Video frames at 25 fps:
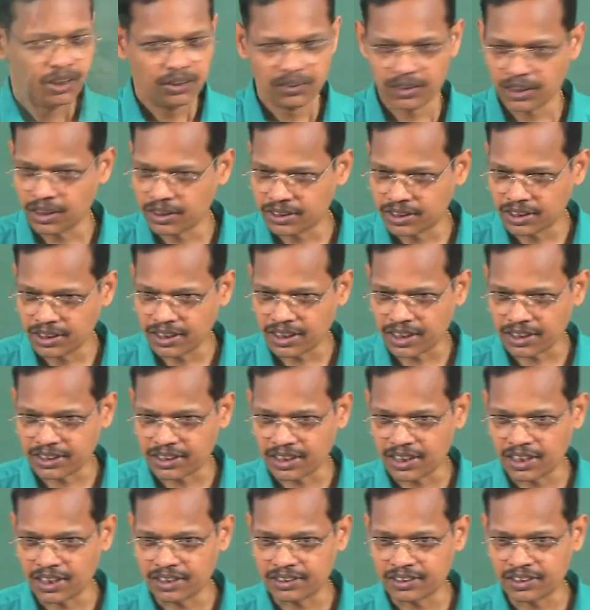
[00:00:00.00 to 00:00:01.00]
You can see
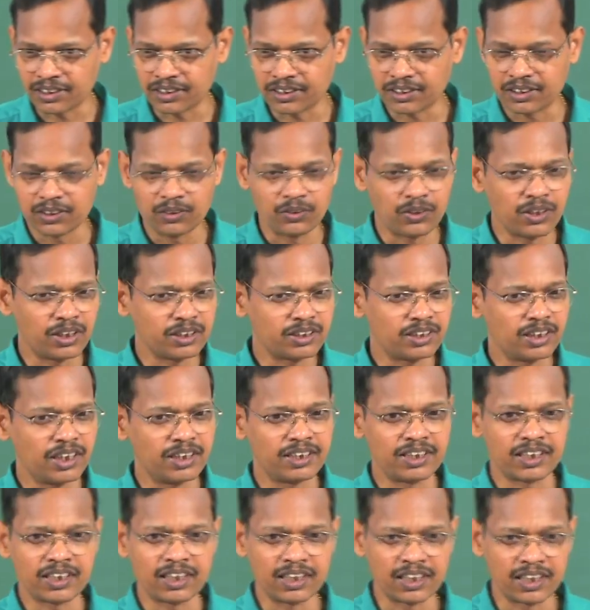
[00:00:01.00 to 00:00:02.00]
interaction analysis, you can see
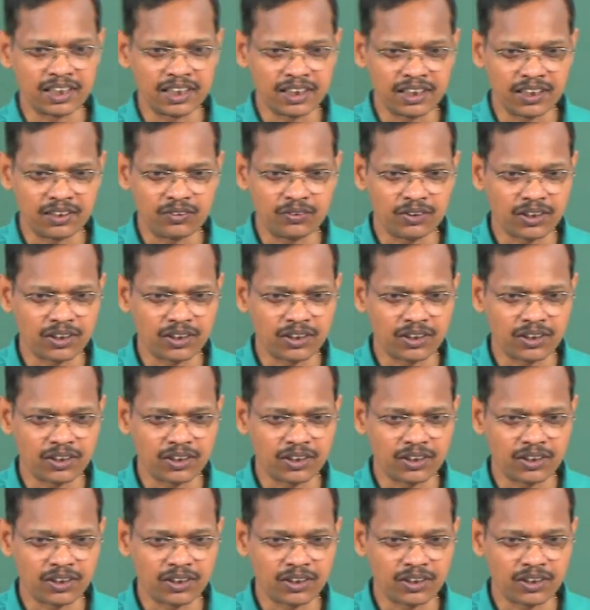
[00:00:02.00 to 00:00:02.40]
AT content,